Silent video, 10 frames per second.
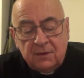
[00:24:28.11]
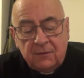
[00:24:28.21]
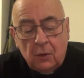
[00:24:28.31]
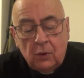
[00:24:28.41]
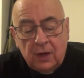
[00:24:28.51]

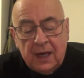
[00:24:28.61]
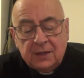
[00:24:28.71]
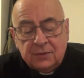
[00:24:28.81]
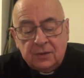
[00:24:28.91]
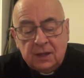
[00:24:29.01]
before
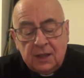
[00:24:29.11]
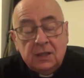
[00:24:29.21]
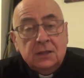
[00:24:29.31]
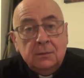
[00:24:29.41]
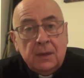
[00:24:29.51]
entering
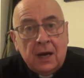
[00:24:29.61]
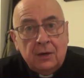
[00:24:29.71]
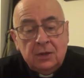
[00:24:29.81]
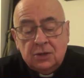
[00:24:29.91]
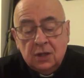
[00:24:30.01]
into
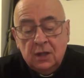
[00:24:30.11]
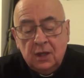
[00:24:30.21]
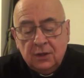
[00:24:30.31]
marriage,